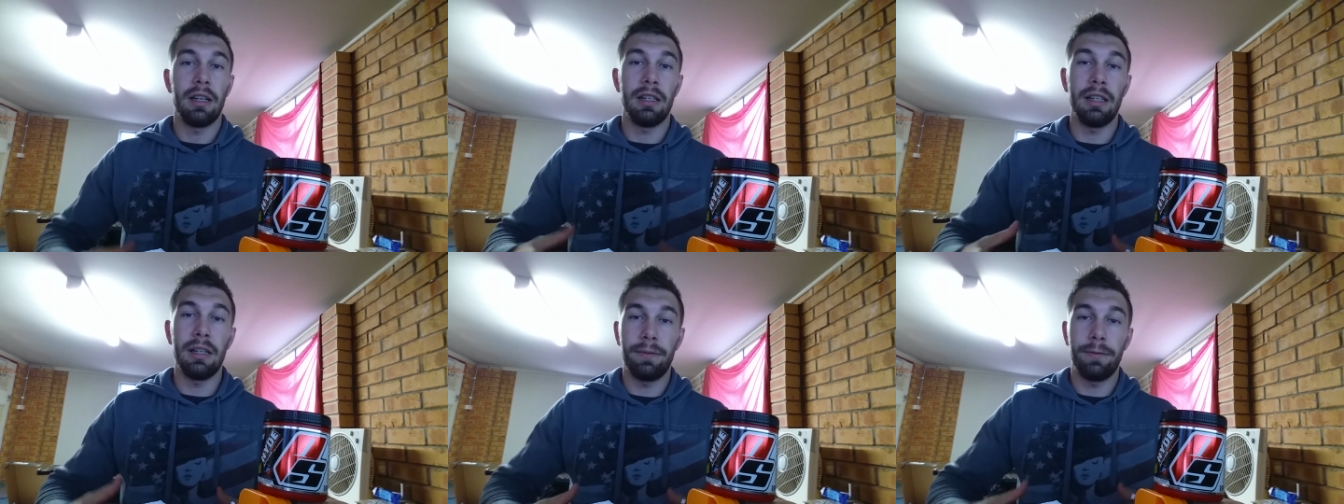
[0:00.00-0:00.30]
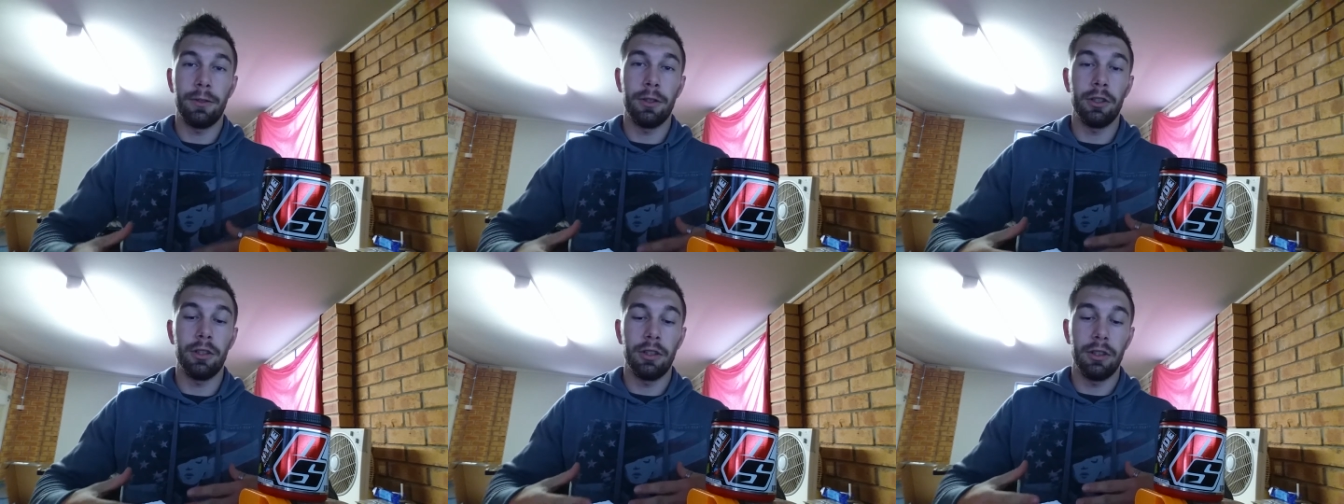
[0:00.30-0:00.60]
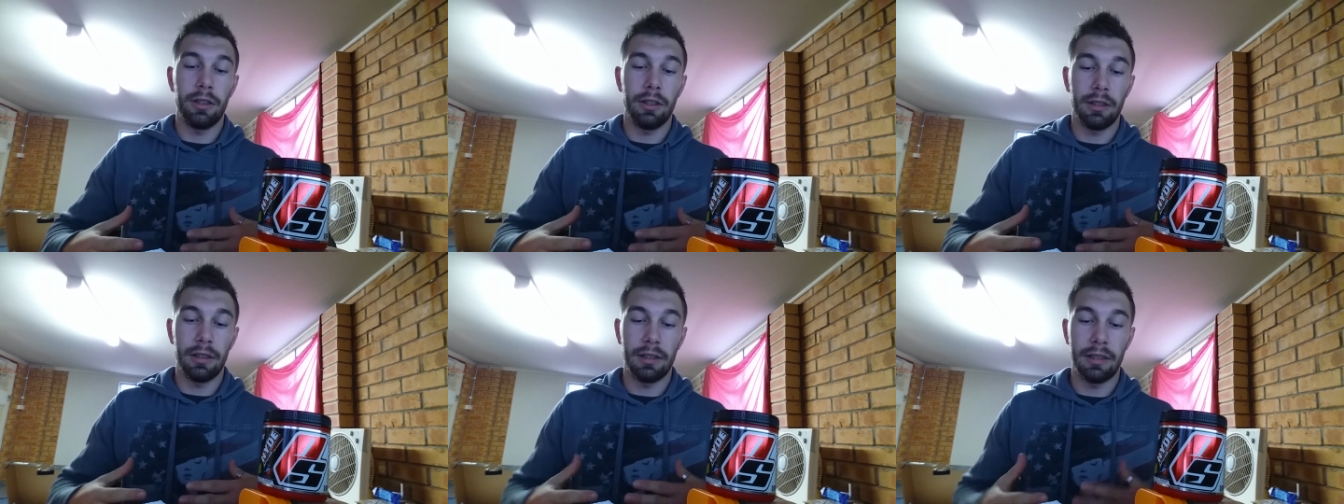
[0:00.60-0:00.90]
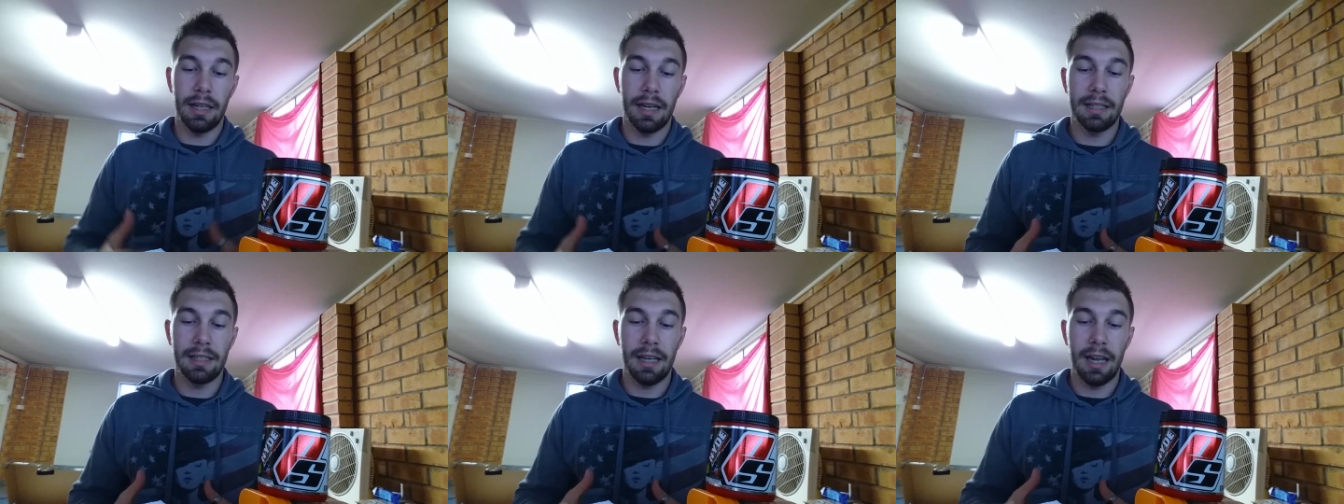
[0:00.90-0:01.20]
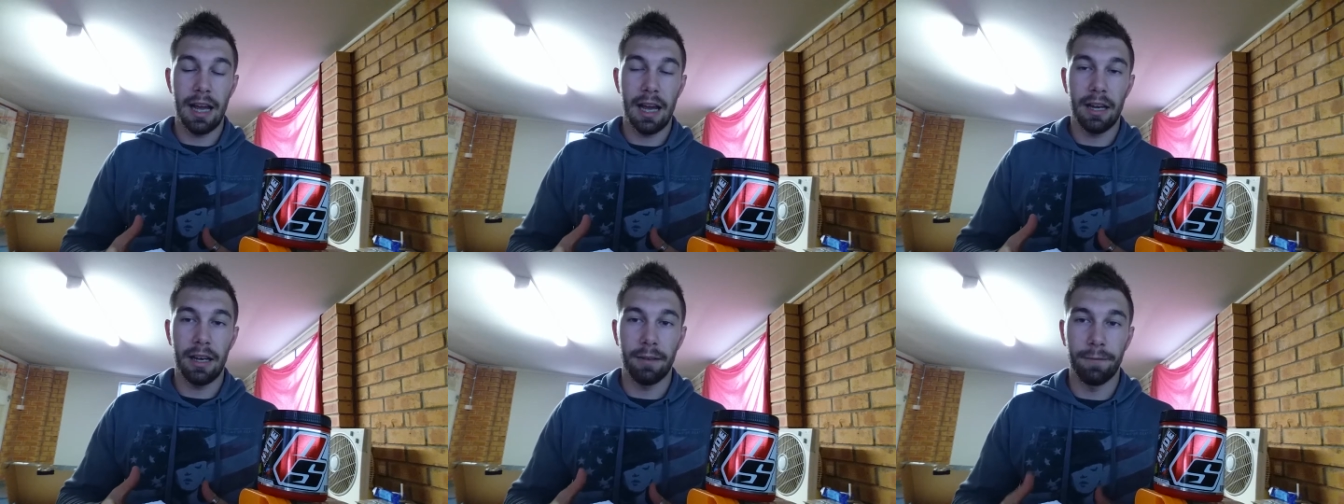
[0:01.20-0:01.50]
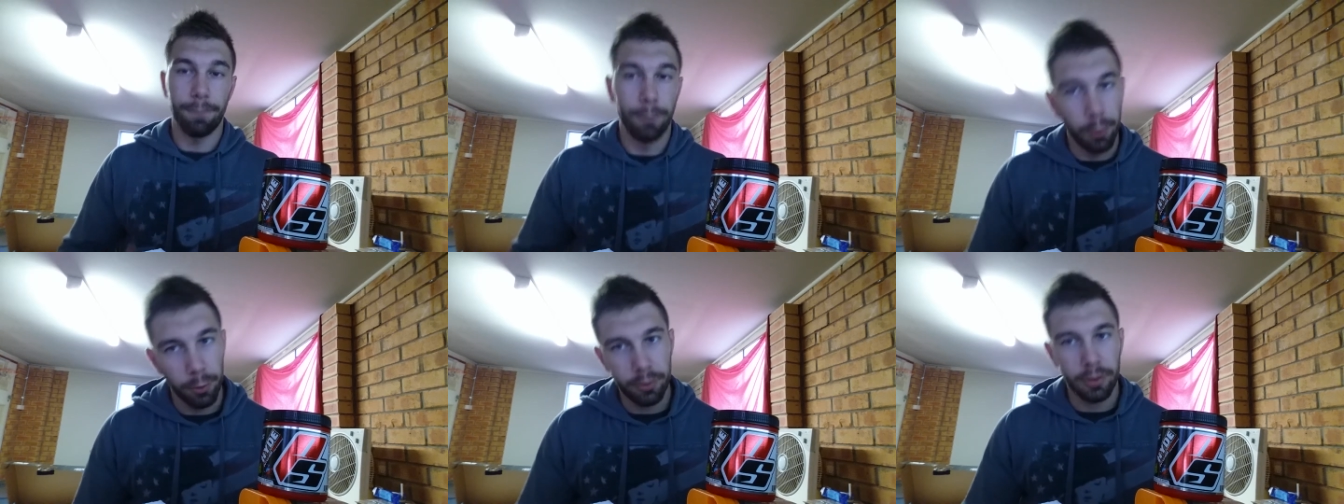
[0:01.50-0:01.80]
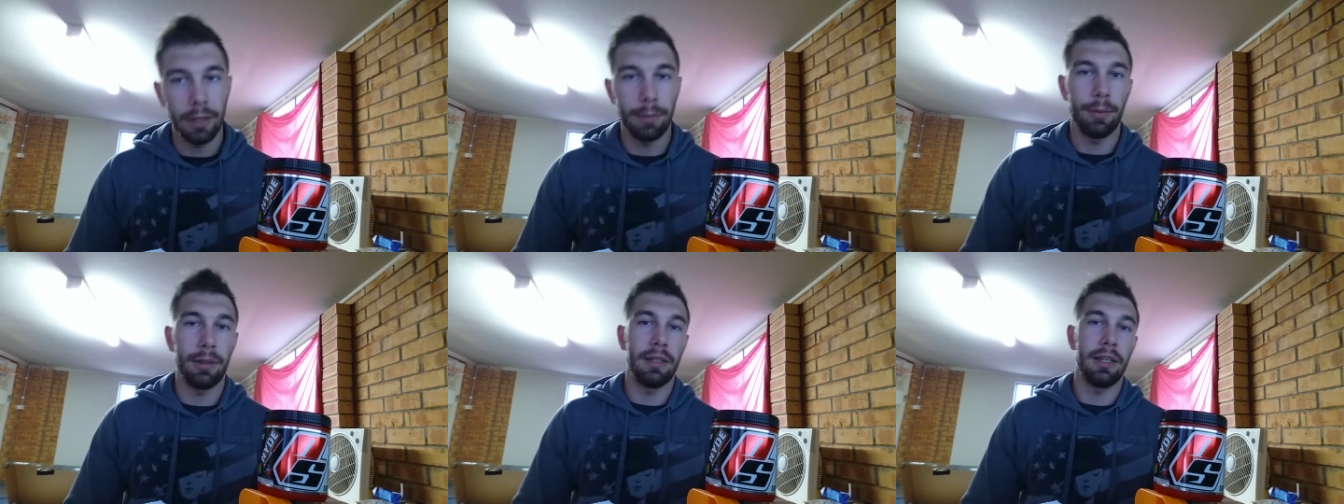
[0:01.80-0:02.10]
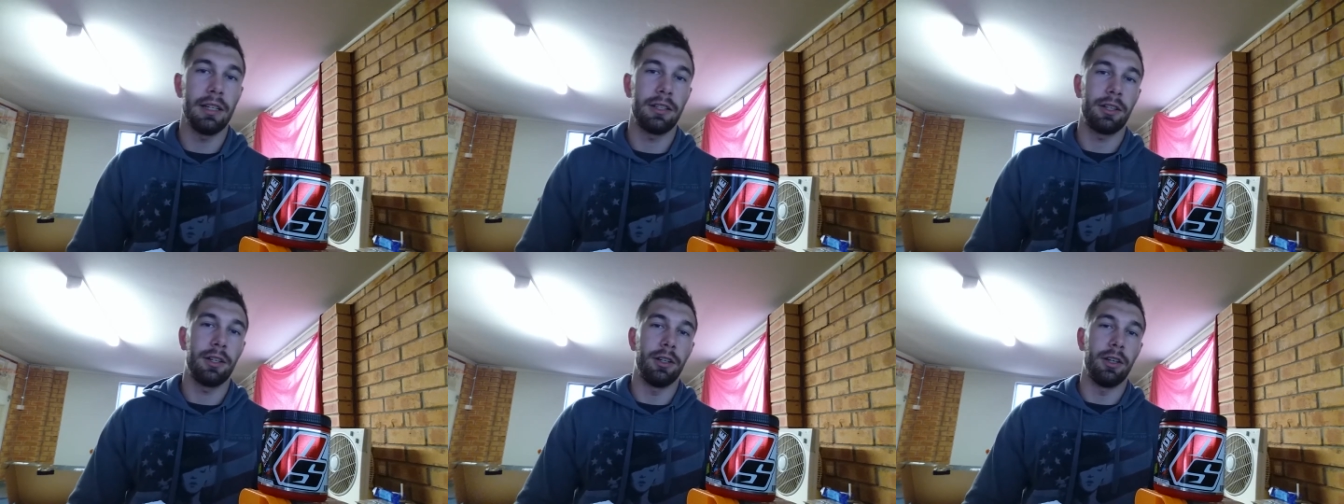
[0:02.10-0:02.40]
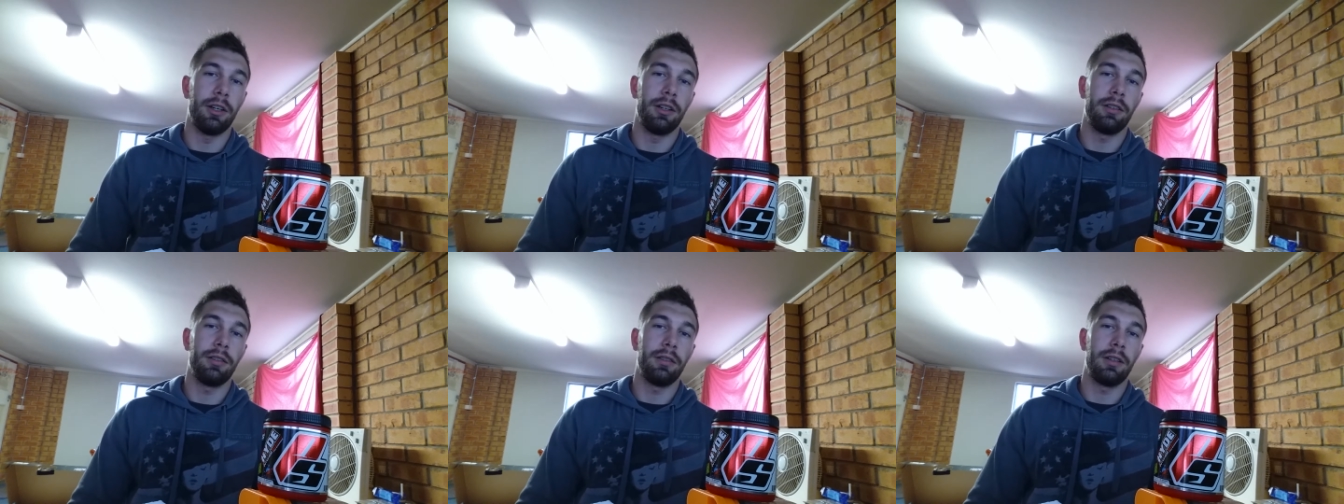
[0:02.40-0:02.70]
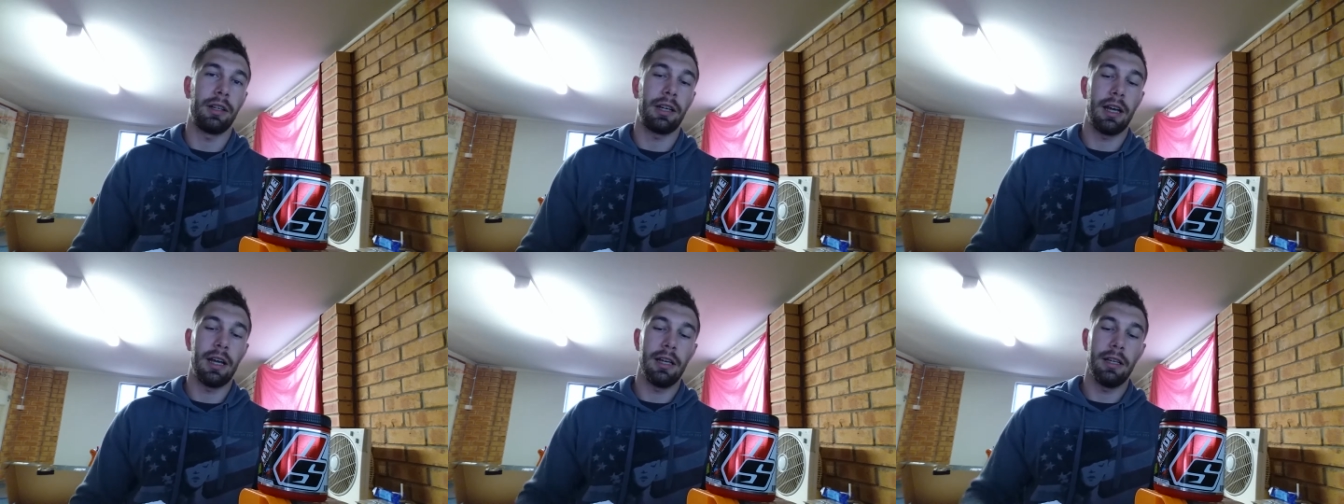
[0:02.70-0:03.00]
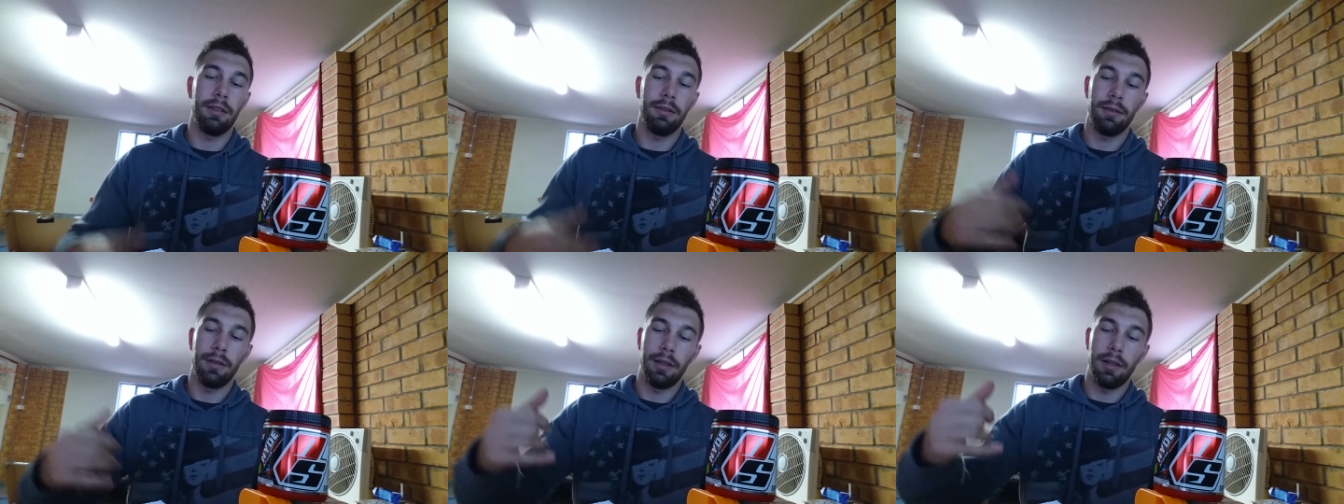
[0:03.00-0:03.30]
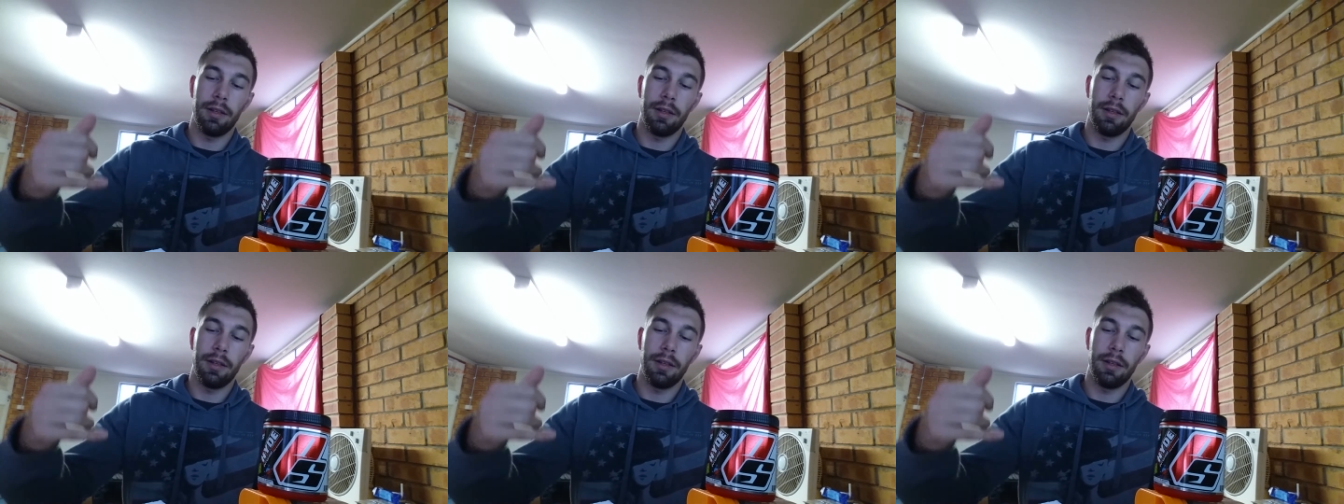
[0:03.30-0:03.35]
if you get down and fall asleep at your desk or not, okay?